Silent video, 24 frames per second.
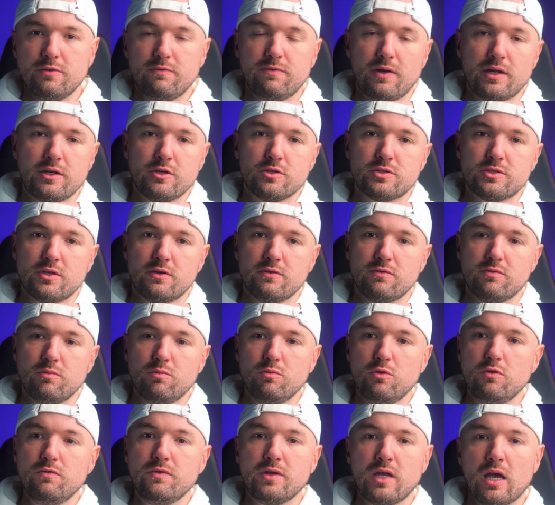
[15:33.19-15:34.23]
you find yourself
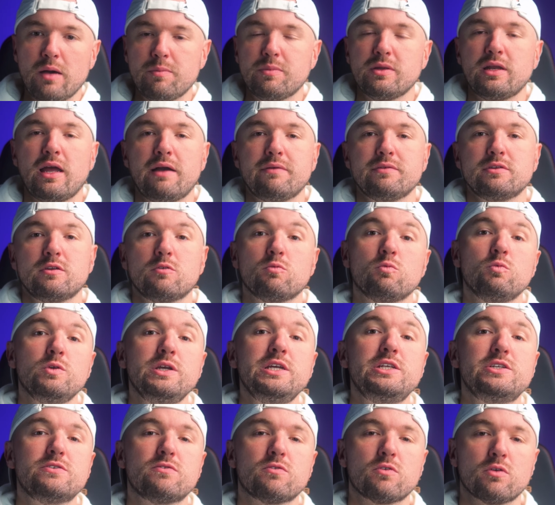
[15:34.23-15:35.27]
moving up and having to
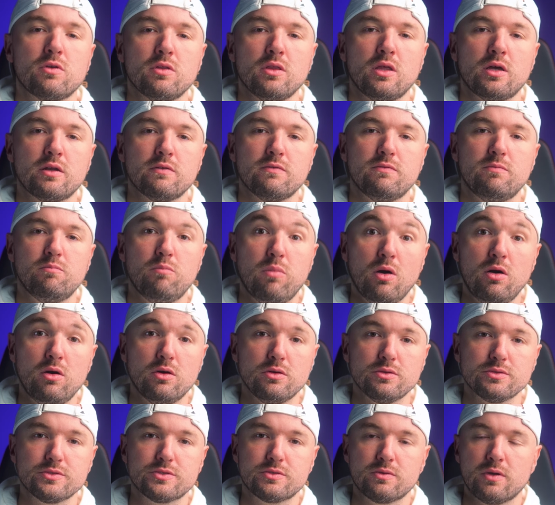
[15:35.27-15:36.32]
reach for a lot of
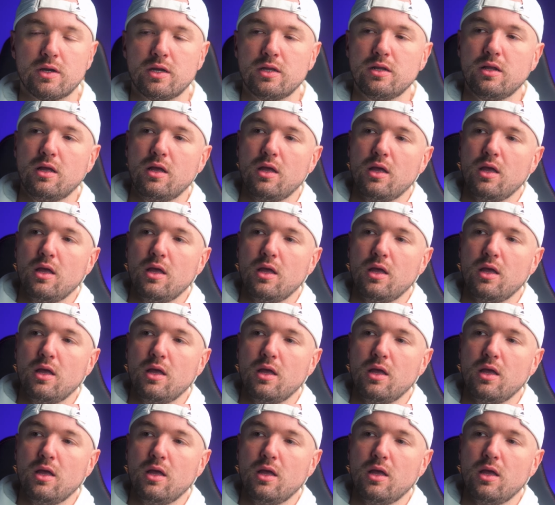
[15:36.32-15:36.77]
balls, right?